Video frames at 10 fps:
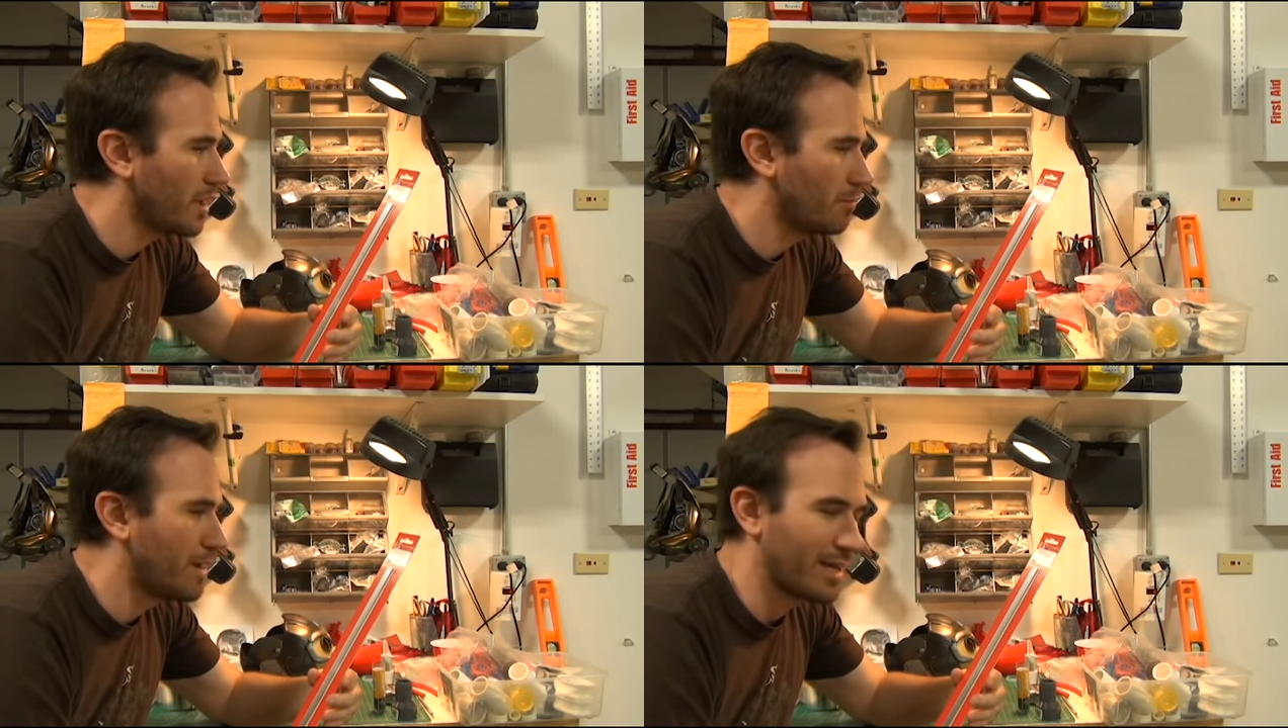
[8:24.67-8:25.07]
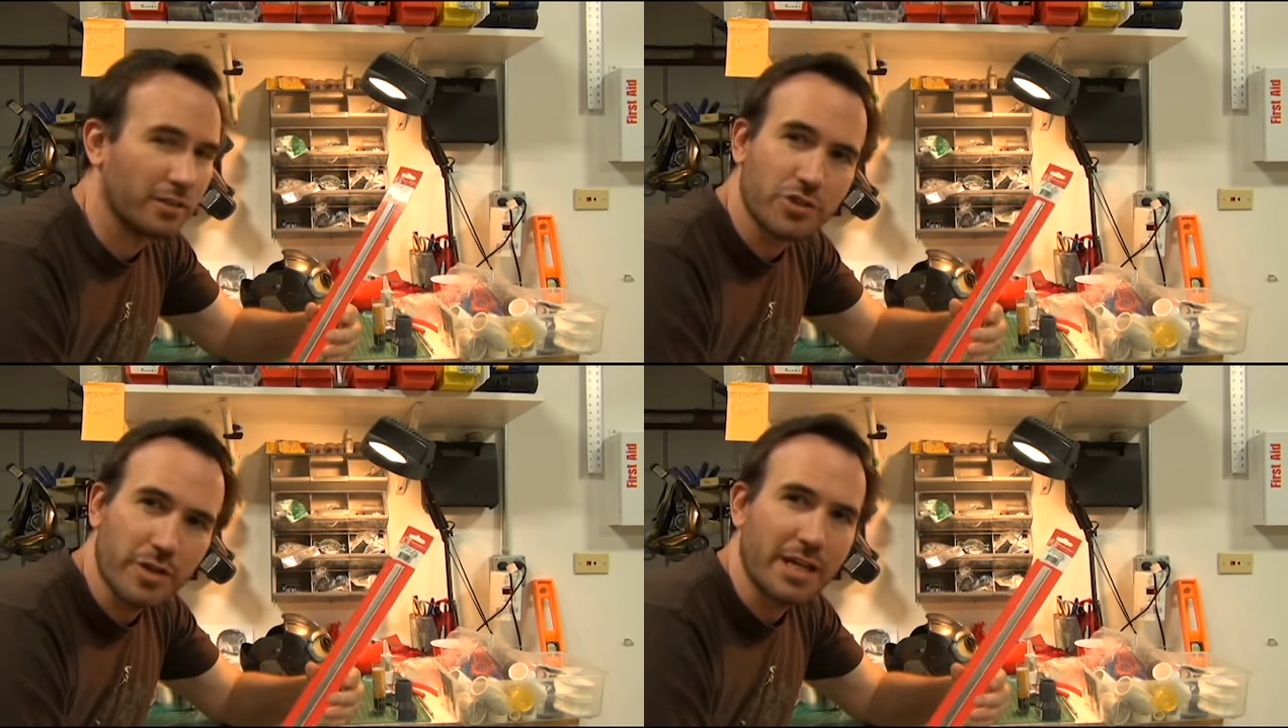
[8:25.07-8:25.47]

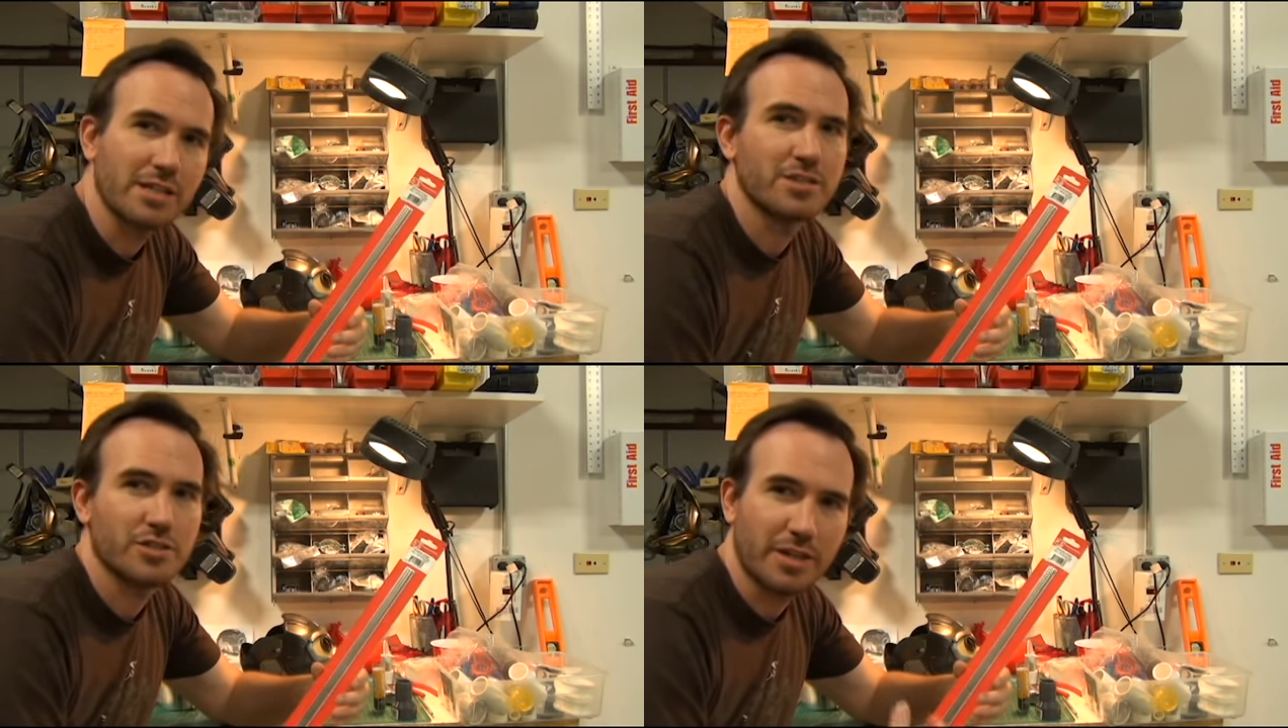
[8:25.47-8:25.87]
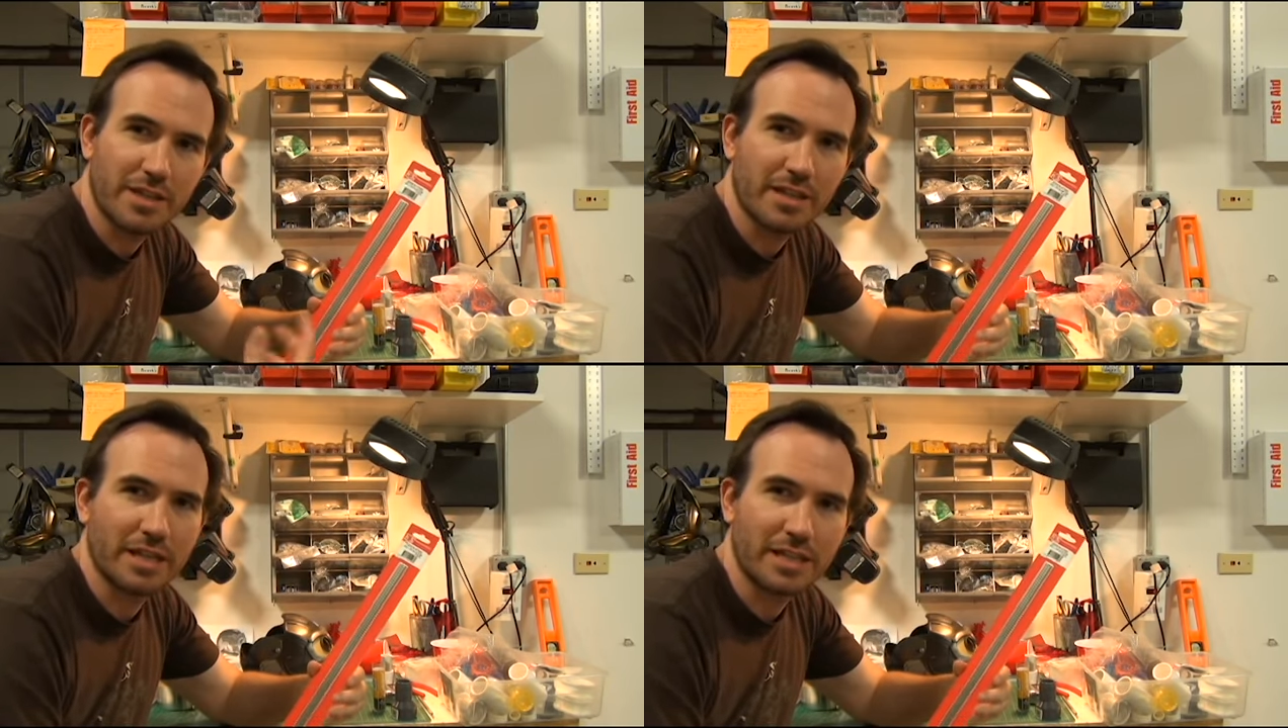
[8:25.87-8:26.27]
model trains or
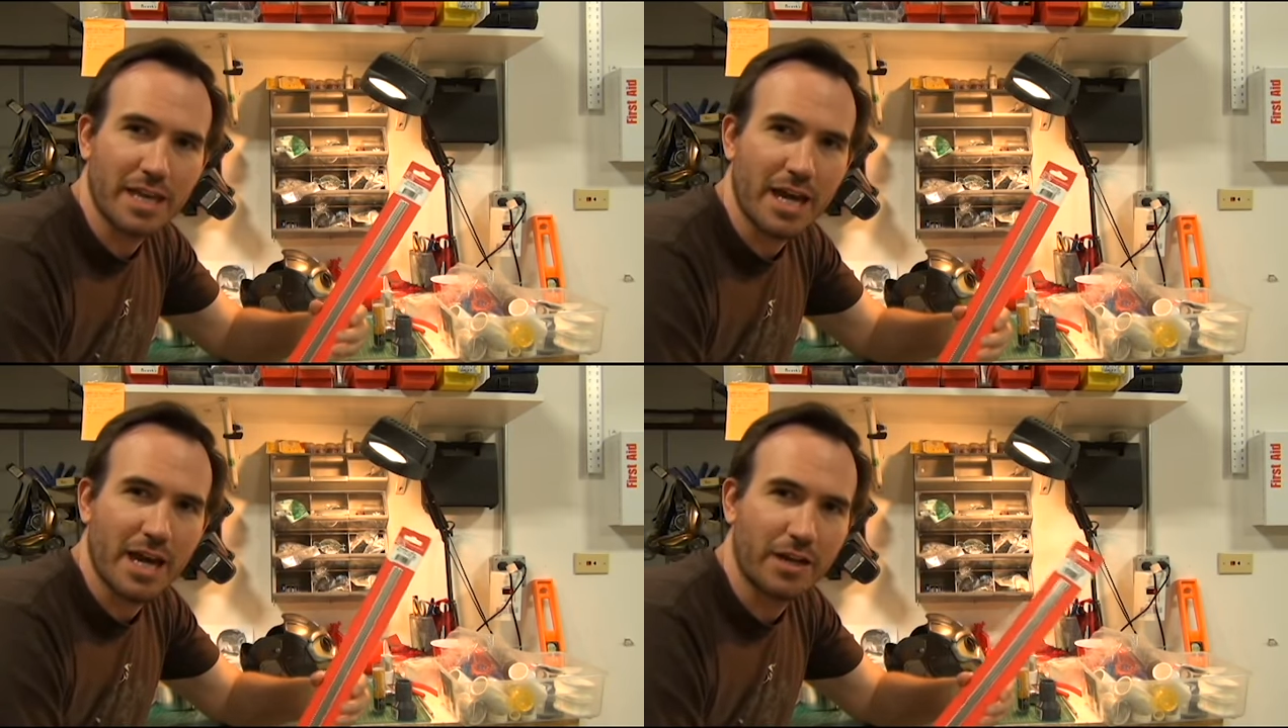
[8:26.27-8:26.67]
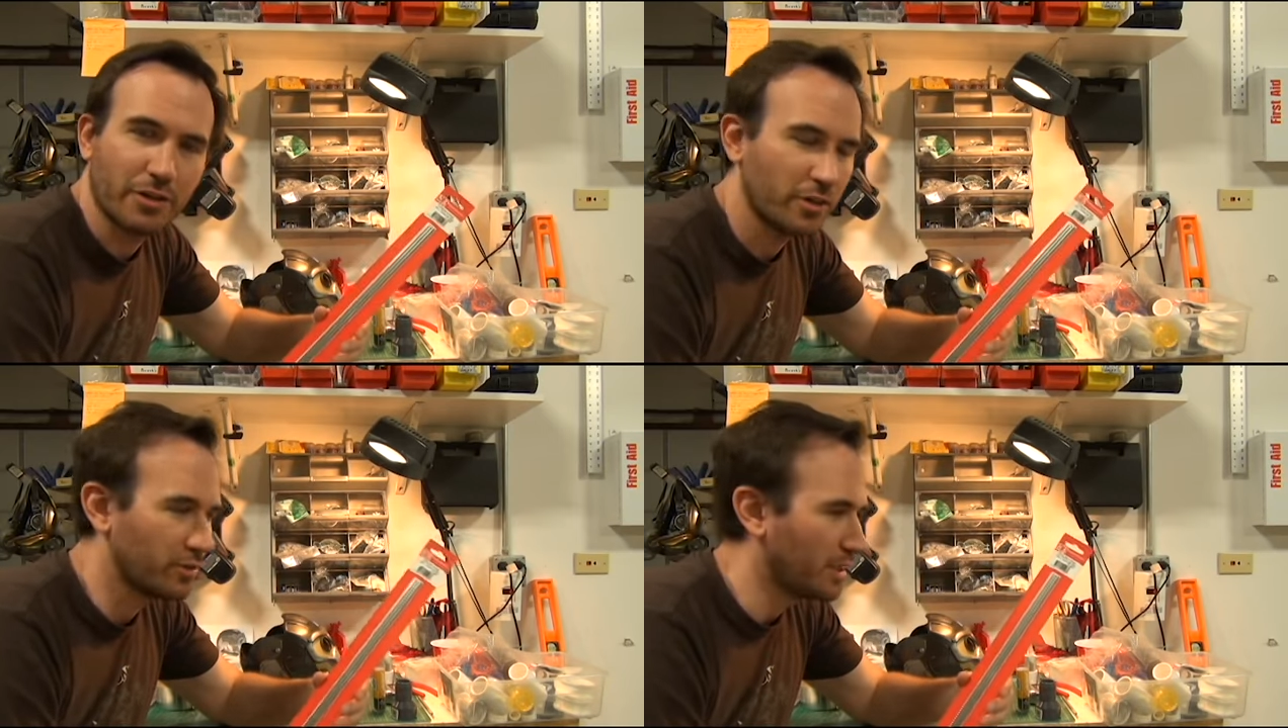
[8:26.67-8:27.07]
anything like that,
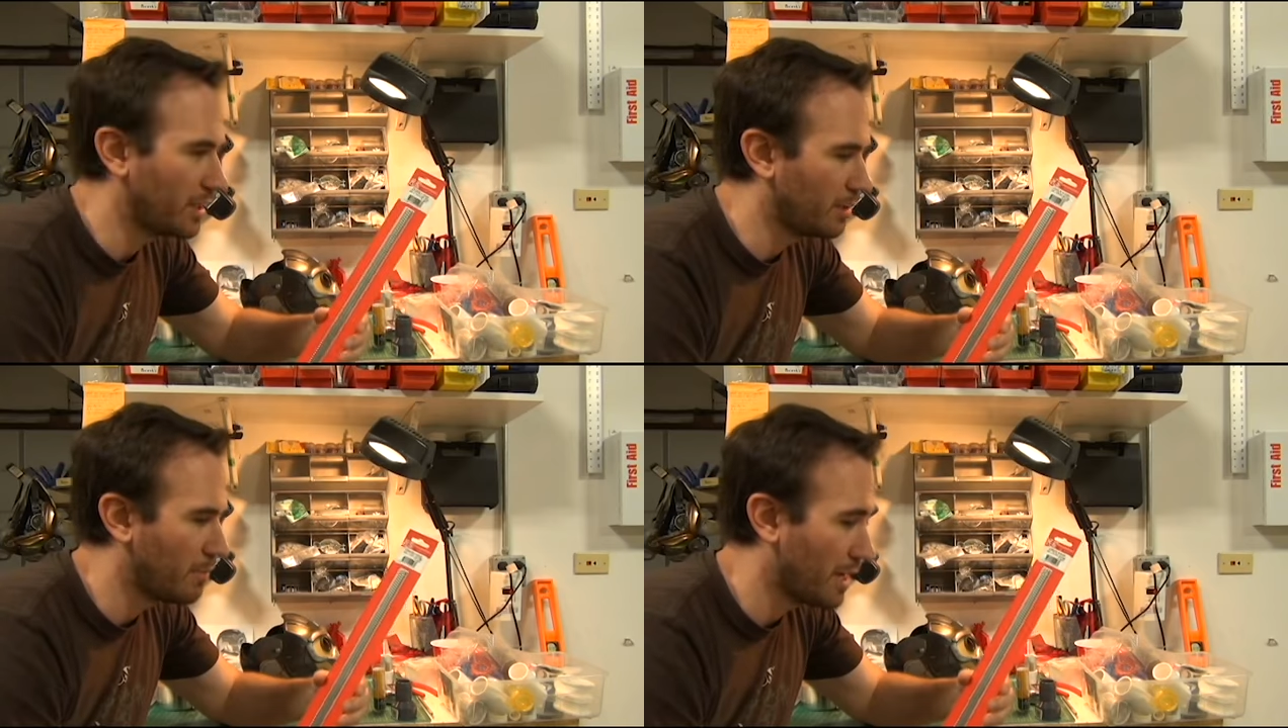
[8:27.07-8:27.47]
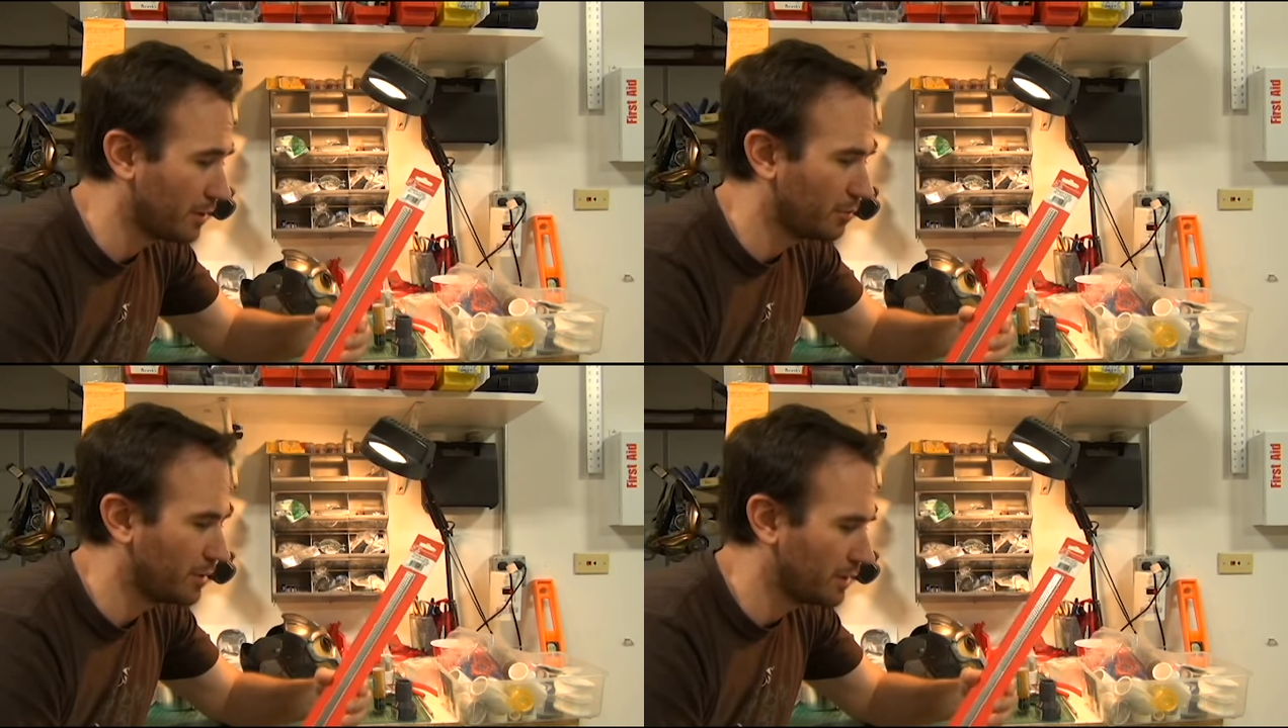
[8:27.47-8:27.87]
or
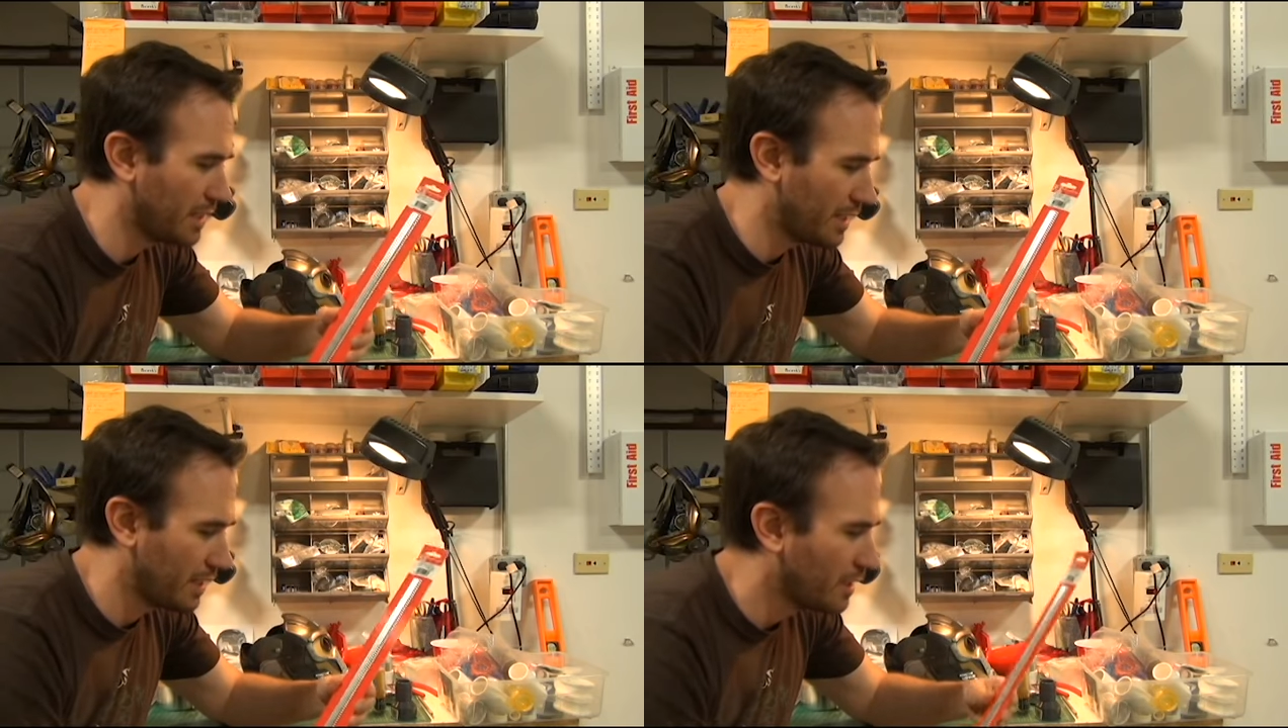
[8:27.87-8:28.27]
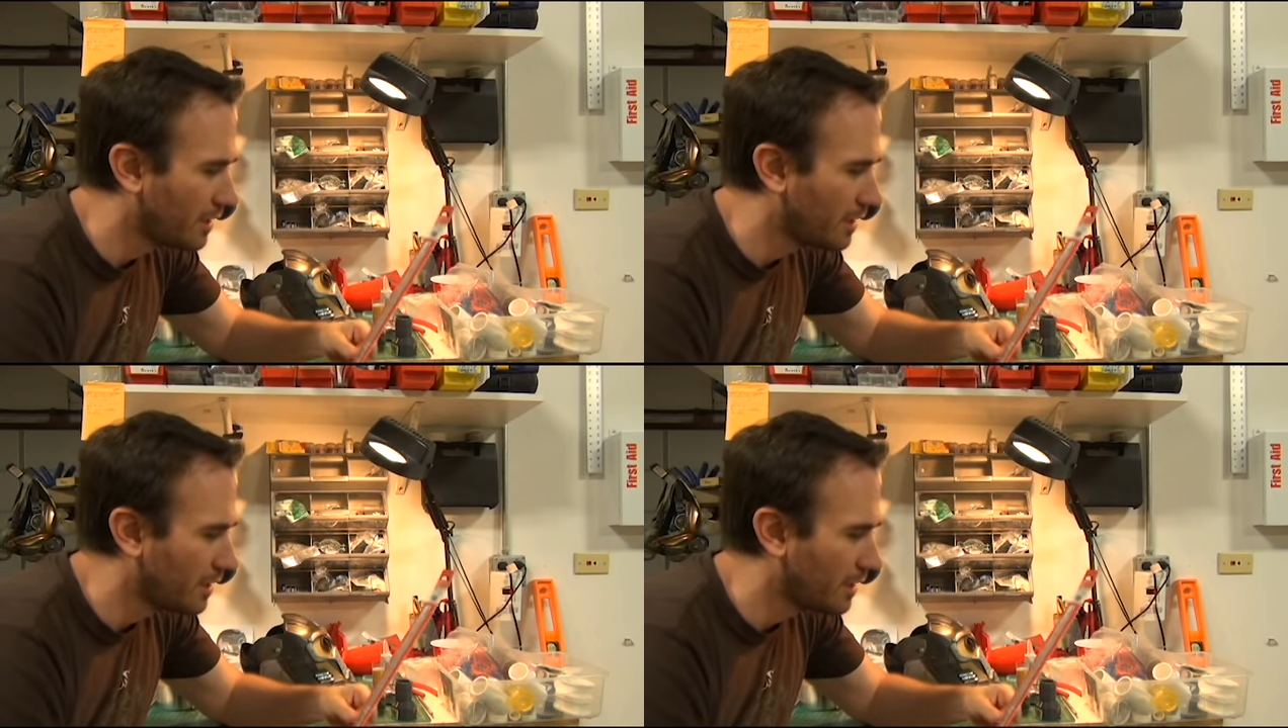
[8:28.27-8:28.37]
model building.